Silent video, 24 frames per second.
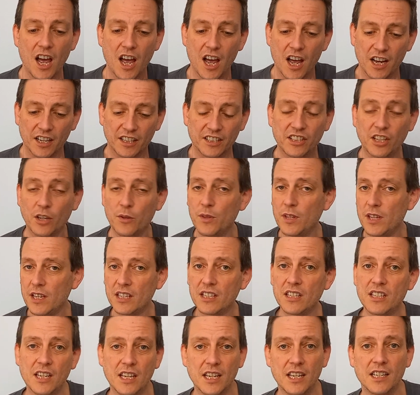So
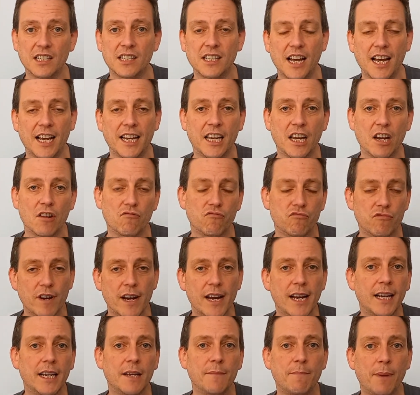this is a
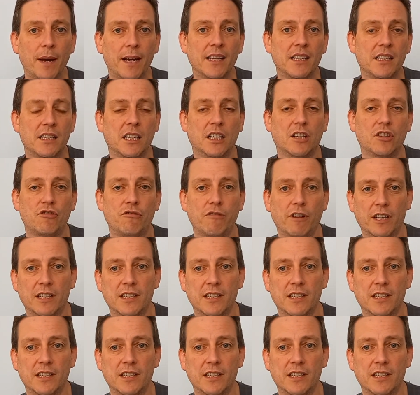really basic trick